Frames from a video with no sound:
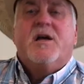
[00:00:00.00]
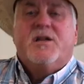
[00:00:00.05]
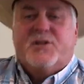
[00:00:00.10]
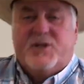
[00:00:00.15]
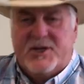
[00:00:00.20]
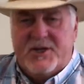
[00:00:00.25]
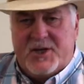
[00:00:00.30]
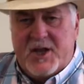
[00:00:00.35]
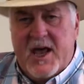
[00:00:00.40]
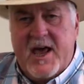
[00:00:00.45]

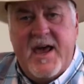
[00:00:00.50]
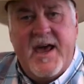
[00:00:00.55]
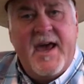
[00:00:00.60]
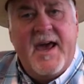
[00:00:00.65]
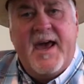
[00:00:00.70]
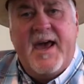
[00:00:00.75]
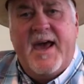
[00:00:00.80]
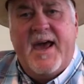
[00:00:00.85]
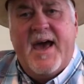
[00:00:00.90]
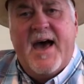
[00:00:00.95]

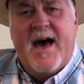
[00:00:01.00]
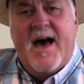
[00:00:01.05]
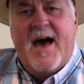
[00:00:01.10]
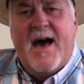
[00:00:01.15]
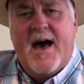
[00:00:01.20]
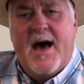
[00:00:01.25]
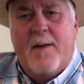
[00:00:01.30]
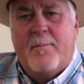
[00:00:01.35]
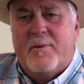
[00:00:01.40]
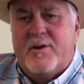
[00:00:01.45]
Today
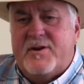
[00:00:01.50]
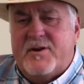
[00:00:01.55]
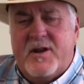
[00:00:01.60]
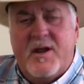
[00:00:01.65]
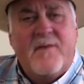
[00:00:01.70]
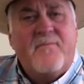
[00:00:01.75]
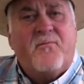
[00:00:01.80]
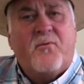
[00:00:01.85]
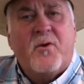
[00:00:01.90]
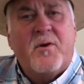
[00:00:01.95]
I'm a
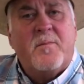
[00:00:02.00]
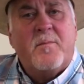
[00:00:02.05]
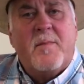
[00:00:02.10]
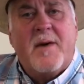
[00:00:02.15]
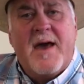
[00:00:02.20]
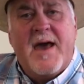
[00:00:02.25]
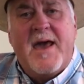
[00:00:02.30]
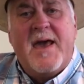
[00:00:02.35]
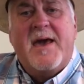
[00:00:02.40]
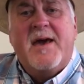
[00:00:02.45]
different
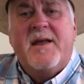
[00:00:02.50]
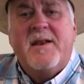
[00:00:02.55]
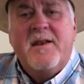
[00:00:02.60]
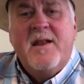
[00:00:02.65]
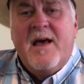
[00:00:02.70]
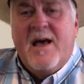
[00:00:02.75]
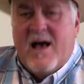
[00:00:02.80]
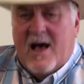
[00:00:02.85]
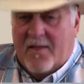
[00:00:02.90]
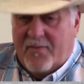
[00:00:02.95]
man.
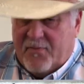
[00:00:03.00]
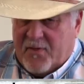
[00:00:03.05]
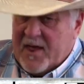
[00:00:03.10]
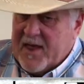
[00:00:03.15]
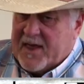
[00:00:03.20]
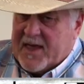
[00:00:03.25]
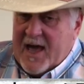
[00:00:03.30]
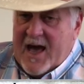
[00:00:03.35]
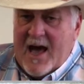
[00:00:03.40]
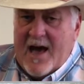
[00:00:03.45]

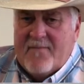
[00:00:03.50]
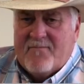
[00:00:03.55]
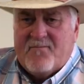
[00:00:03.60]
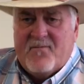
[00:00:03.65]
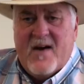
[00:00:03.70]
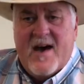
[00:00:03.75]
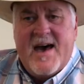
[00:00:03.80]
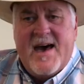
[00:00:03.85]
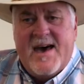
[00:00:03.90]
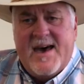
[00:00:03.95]
Think I
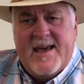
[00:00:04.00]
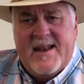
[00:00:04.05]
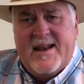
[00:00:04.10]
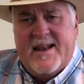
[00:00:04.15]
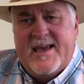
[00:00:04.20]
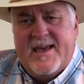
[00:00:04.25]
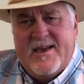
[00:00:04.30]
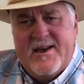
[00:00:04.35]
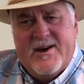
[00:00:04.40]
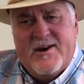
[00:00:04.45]

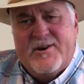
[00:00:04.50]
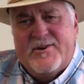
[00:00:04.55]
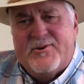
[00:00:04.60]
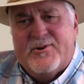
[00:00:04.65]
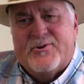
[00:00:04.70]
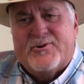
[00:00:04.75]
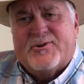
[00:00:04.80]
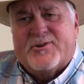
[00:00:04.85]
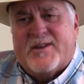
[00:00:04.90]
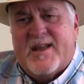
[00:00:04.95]
finally
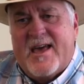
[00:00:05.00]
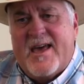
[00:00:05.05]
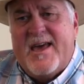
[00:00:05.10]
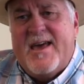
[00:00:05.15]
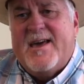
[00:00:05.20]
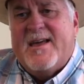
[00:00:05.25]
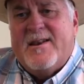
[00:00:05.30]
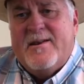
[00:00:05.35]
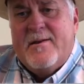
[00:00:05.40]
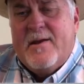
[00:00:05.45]

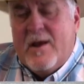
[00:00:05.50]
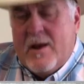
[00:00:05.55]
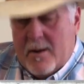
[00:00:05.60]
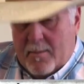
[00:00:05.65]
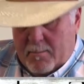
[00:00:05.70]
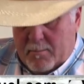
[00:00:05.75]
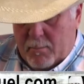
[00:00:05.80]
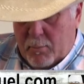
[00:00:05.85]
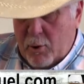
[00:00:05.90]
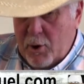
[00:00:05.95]
understand.
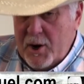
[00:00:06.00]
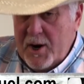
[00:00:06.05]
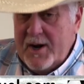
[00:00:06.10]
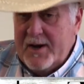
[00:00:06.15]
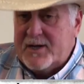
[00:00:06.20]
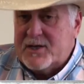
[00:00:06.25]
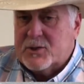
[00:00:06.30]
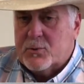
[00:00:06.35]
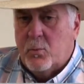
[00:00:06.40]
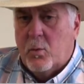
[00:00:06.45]

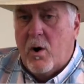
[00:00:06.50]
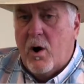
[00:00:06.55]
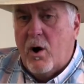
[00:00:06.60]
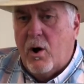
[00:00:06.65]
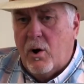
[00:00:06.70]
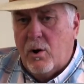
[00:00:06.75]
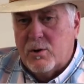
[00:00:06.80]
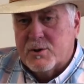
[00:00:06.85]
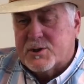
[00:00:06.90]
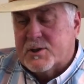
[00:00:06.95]
Bricks,
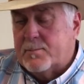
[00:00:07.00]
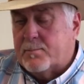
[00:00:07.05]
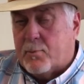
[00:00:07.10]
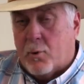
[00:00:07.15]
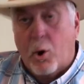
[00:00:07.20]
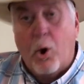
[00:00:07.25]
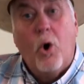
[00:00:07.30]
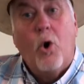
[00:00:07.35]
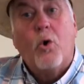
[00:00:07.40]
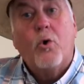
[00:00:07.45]
walls, and
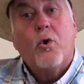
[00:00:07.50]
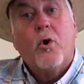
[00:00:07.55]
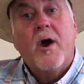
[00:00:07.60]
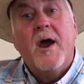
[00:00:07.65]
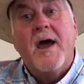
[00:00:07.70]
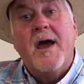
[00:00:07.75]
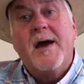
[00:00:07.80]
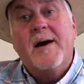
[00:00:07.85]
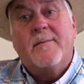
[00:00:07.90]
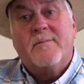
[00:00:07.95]

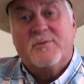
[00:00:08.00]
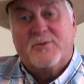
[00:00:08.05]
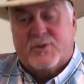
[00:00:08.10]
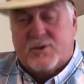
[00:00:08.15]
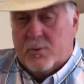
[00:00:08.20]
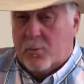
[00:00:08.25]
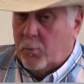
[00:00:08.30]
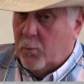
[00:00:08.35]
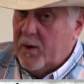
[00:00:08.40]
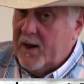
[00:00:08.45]
programs,
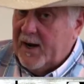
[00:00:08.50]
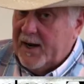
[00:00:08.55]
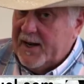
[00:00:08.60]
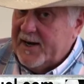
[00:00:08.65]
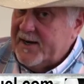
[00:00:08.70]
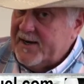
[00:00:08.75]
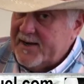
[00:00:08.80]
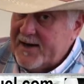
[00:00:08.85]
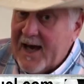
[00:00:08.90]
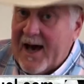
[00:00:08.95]
really
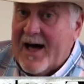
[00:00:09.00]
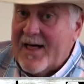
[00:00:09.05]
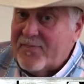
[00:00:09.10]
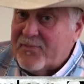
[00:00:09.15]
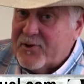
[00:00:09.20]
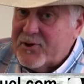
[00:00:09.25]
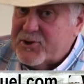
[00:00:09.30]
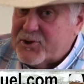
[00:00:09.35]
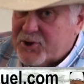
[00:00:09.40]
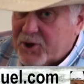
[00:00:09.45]
not
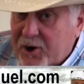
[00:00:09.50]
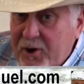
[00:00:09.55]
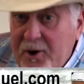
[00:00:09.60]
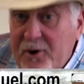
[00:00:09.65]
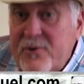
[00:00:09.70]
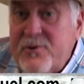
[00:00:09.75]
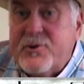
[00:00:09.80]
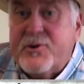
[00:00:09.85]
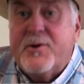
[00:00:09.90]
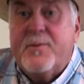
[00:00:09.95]
the church.